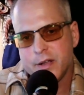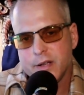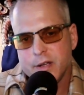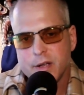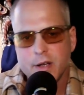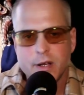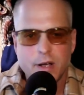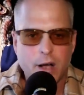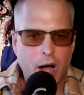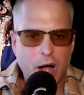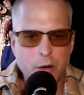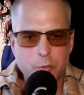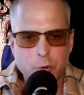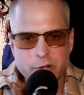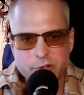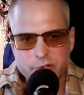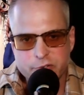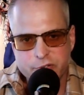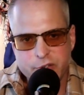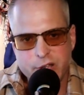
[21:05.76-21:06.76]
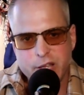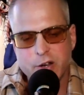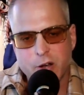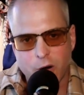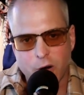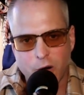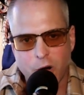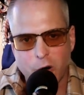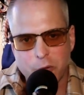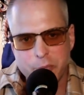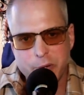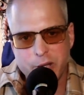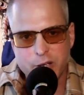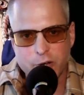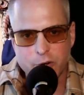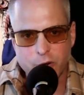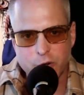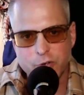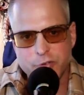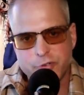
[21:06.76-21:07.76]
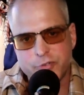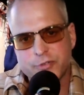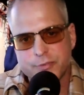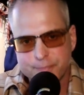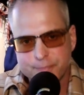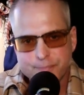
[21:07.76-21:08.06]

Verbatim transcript: I wouldn't see no homie who's,